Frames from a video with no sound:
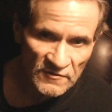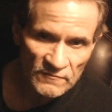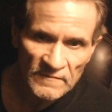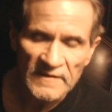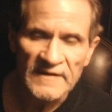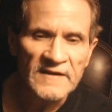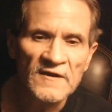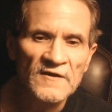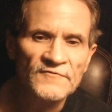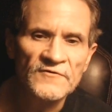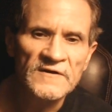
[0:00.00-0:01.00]
any
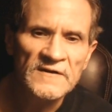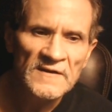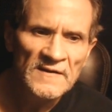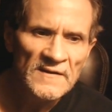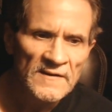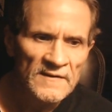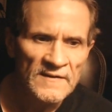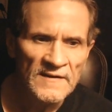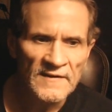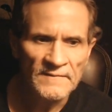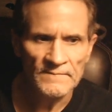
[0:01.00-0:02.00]
country,
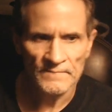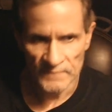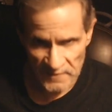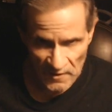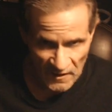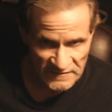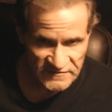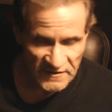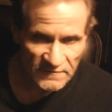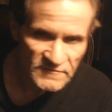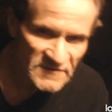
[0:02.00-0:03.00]
and you know, all these
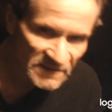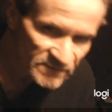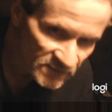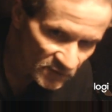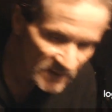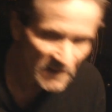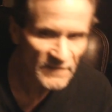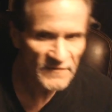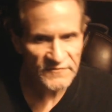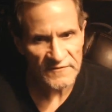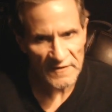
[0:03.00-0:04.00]
countries have to agree on this
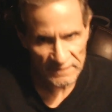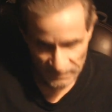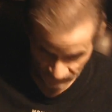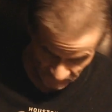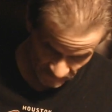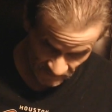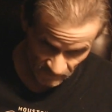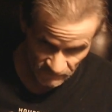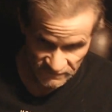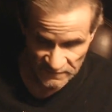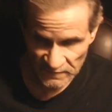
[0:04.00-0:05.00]
stuff, you know.
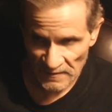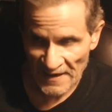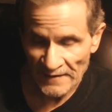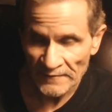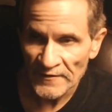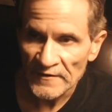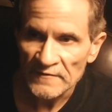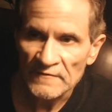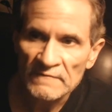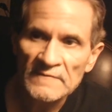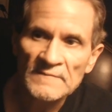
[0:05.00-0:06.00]
So I don't
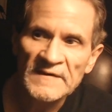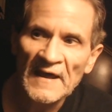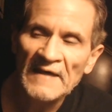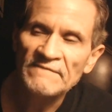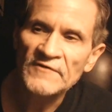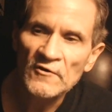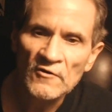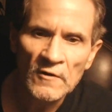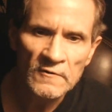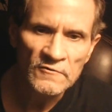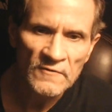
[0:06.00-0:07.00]
know. I mean, I have no
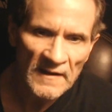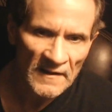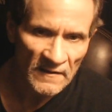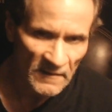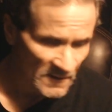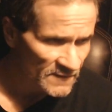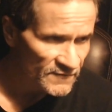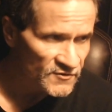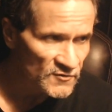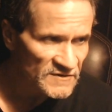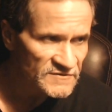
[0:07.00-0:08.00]
clue how the
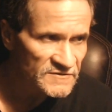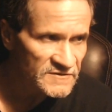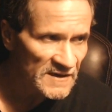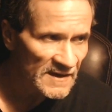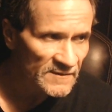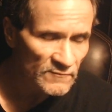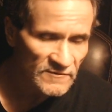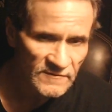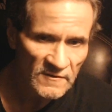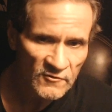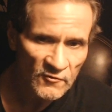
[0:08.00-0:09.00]
U.S. and China would
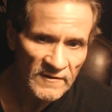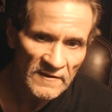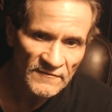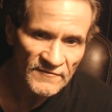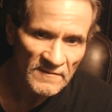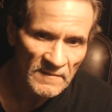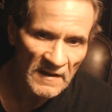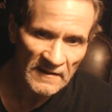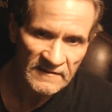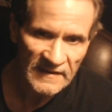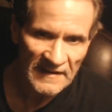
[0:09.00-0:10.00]
agree on something
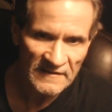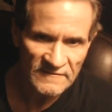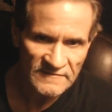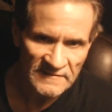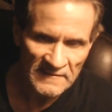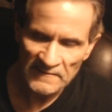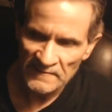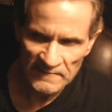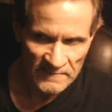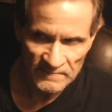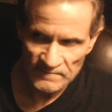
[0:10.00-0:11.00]
like that, because
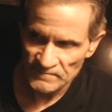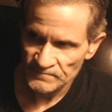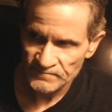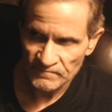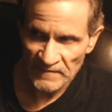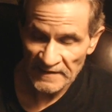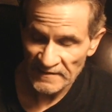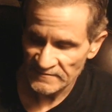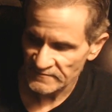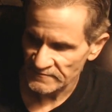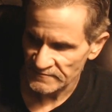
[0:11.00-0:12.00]
man,
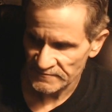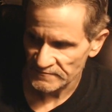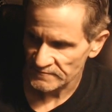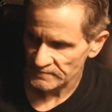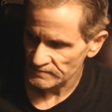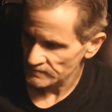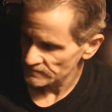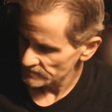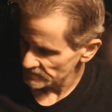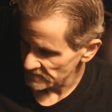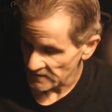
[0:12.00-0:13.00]
it's
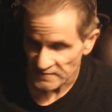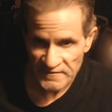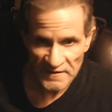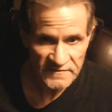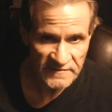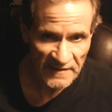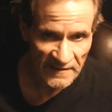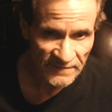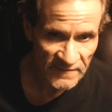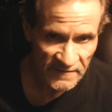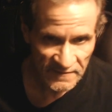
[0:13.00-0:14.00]
getting touchy out
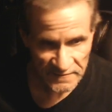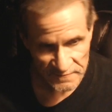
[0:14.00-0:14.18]
there,